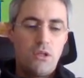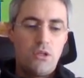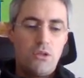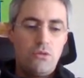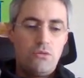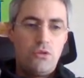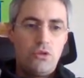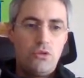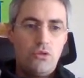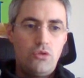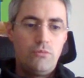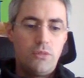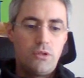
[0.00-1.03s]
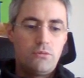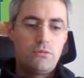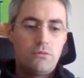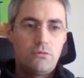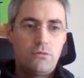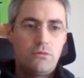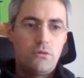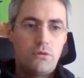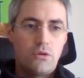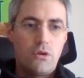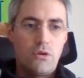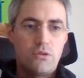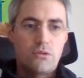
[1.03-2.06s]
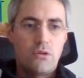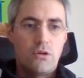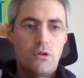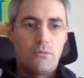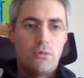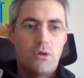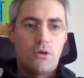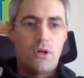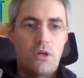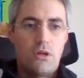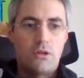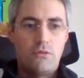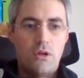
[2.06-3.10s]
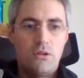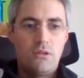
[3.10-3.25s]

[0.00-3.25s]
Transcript: YouTube custom alert, right?